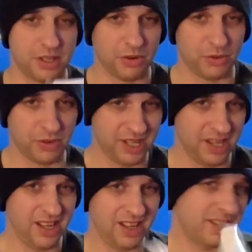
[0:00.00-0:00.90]
So
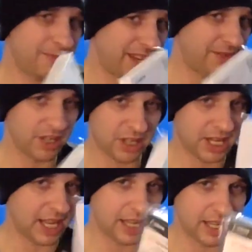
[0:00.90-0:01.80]
this might even just
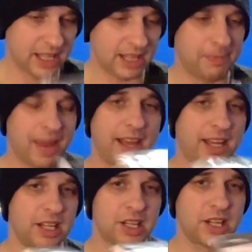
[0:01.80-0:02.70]
stay in the
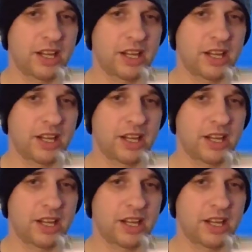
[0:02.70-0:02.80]
package.